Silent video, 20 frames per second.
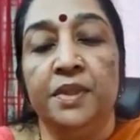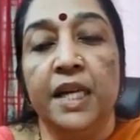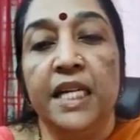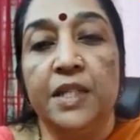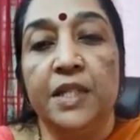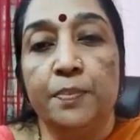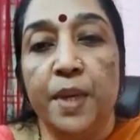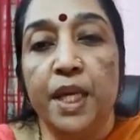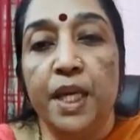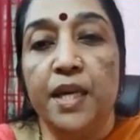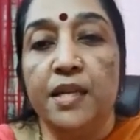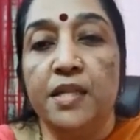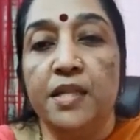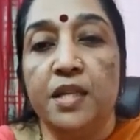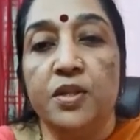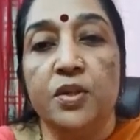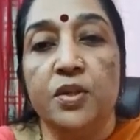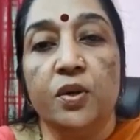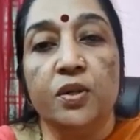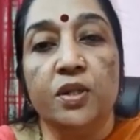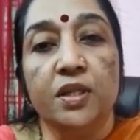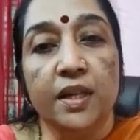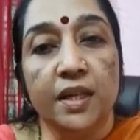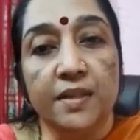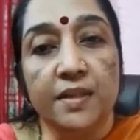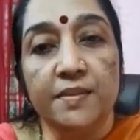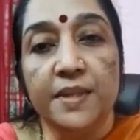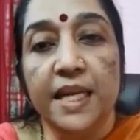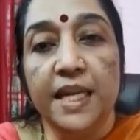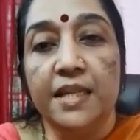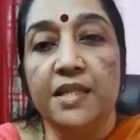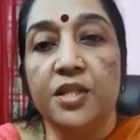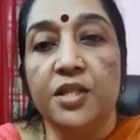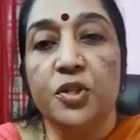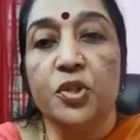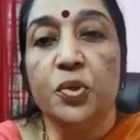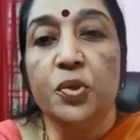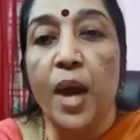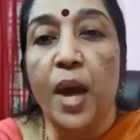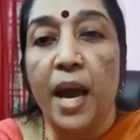experiences or
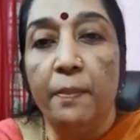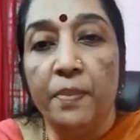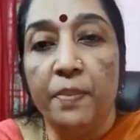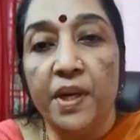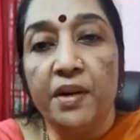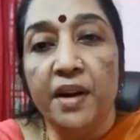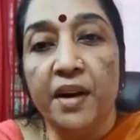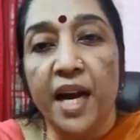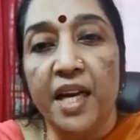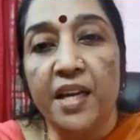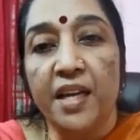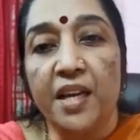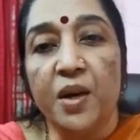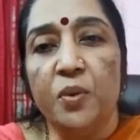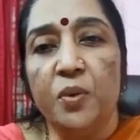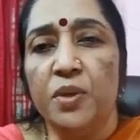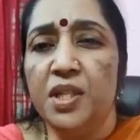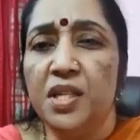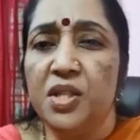circumstances to happen right now,